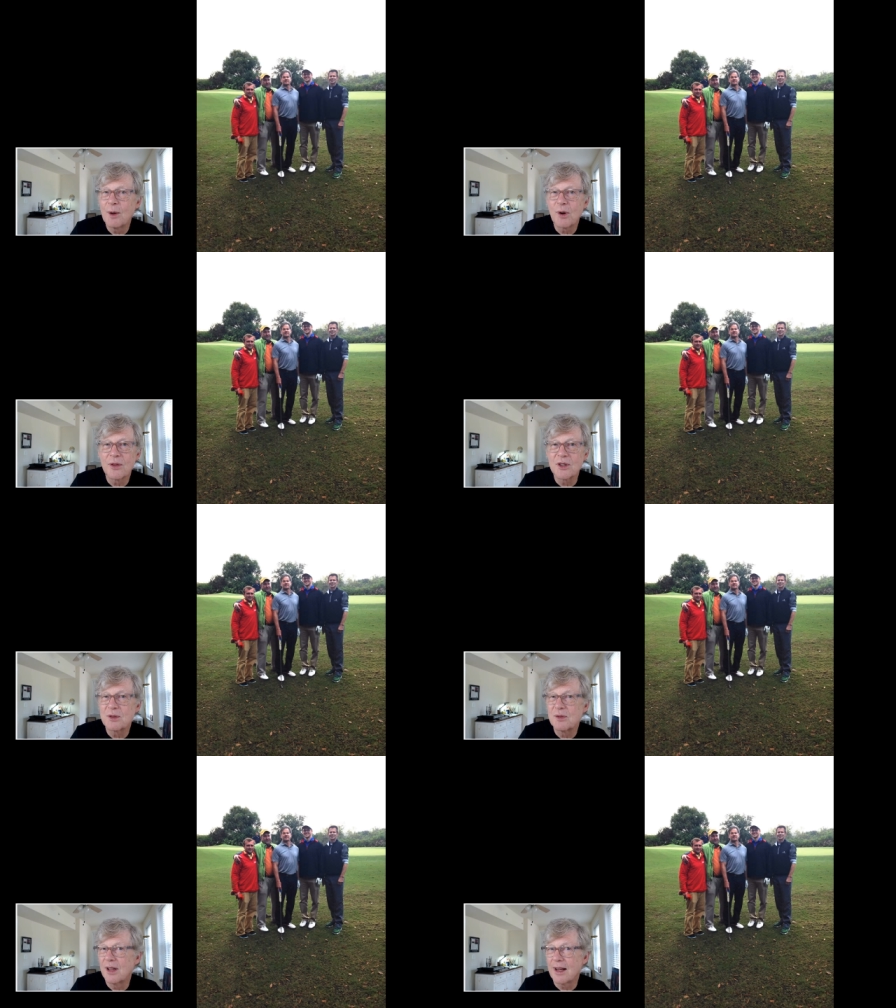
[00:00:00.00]
brothers,
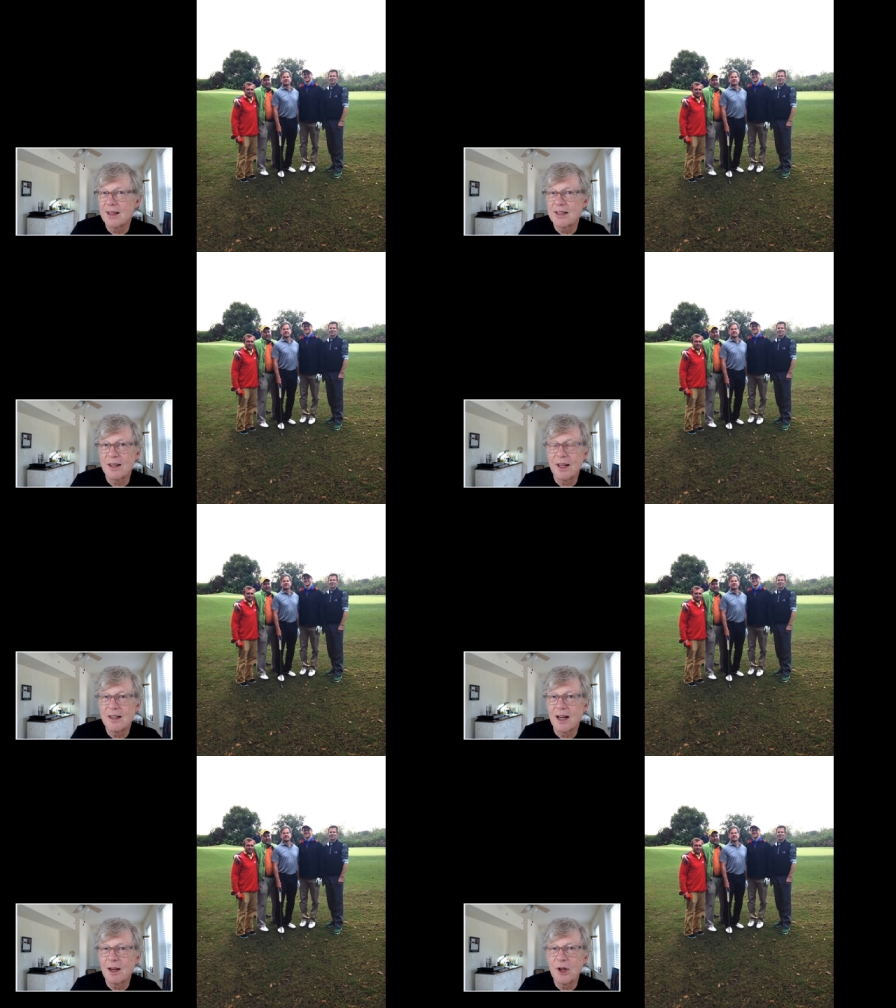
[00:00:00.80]
like I said, they
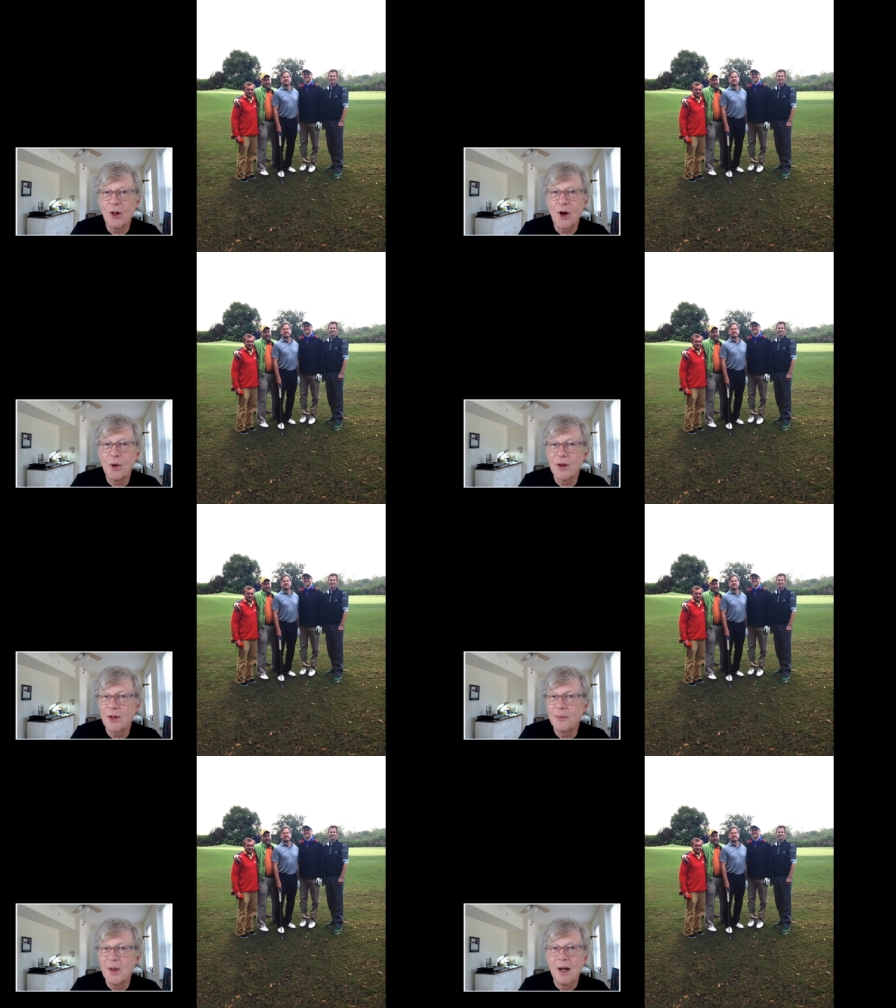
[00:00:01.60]
take me along with
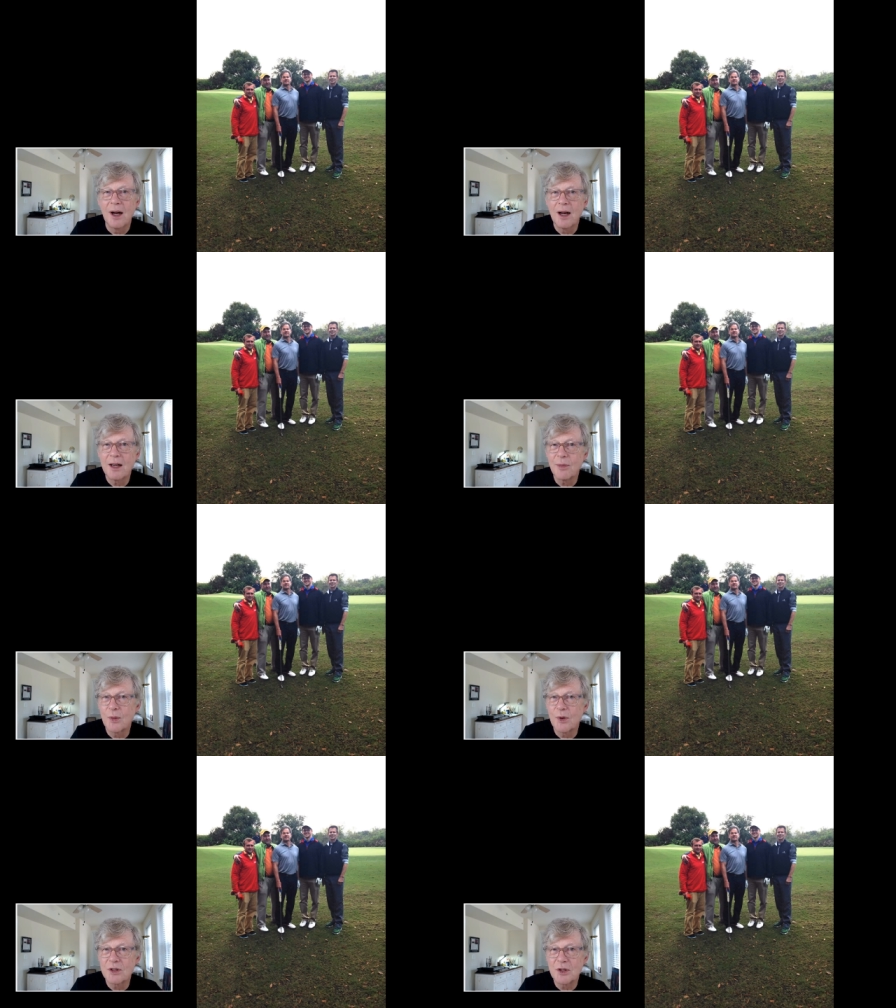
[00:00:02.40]
them. I am the
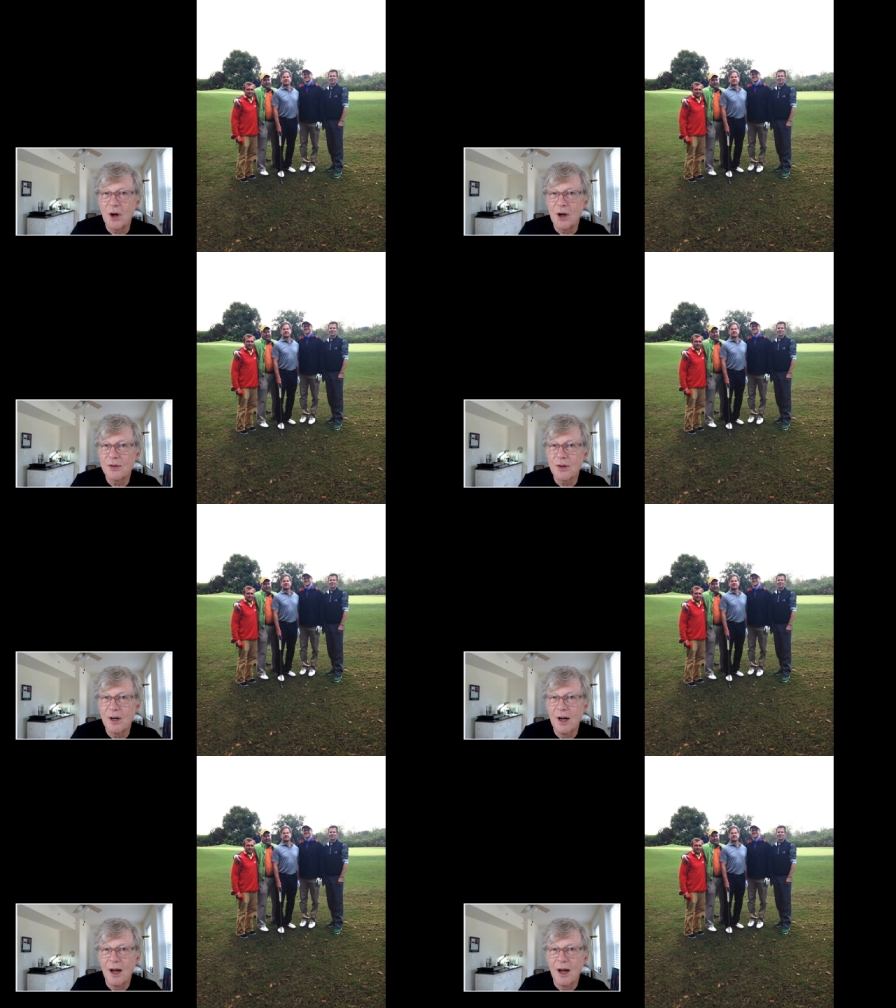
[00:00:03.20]
worst golfer.